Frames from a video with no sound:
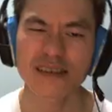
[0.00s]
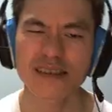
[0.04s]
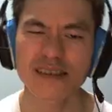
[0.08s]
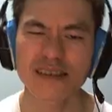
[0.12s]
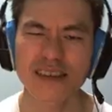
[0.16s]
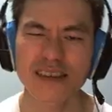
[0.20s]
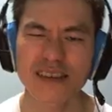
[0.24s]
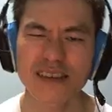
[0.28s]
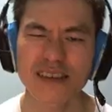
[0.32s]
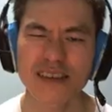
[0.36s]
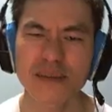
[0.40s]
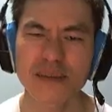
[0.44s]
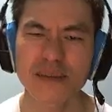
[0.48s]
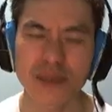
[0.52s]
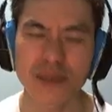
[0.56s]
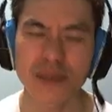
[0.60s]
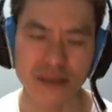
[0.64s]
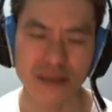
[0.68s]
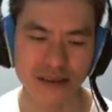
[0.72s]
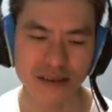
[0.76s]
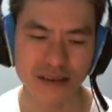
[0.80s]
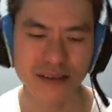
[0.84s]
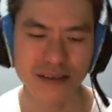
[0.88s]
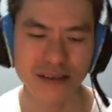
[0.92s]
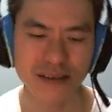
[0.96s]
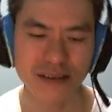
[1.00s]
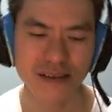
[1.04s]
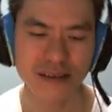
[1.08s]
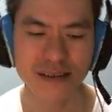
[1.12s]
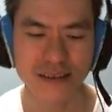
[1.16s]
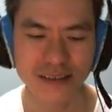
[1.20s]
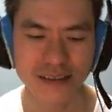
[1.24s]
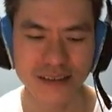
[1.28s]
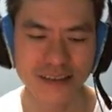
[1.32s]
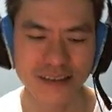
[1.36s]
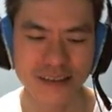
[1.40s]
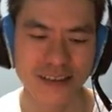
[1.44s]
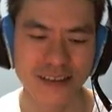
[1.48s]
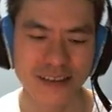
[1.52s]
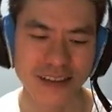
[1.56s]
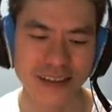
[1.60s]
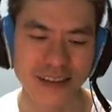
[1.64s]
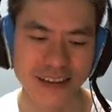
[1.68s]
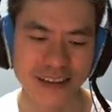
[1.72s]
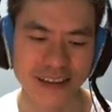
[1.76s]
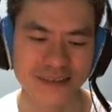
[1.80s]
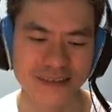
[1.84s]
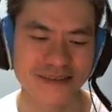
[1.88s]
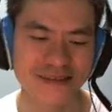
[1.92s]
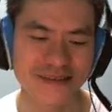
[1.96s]
team is like
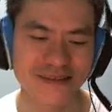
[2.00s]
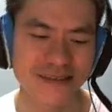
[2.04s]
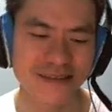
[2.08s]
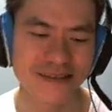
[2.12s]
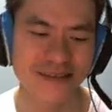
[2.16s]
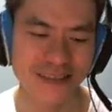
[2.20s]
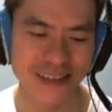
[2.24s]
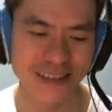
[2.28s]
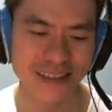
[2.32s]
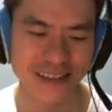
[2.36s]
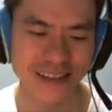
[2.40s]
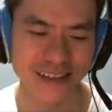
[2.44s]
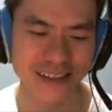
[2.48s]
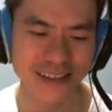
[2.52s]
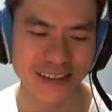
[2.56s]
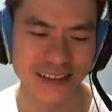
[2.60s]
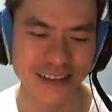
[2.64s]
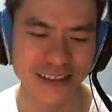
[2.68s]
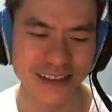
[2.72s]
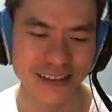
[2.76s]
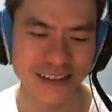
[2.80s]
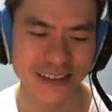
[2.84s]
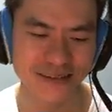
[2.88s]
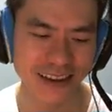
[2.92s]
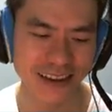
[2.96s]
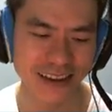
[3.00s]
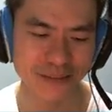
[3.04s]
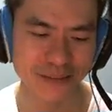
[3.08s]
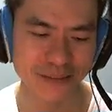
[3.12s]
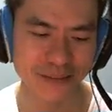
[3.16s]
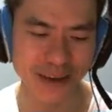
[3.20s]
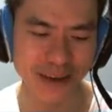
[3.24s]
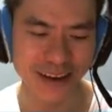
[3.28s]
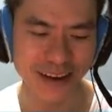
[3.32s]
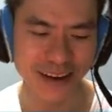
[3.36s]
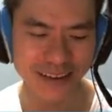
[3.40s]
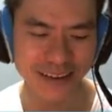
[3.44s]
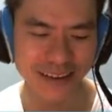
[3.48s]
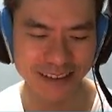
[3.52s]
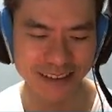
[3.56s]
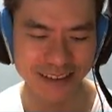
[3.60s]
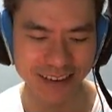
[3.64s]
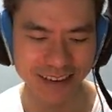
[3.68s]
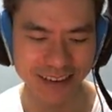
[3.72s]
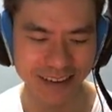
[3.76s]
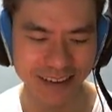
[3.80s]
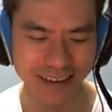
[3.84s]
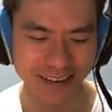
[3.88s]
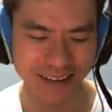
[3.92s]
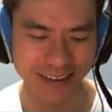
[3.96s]
being behind, I
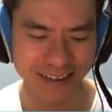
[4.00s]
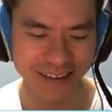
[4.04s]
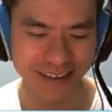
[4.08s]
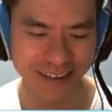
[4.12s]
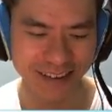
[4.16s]
guess.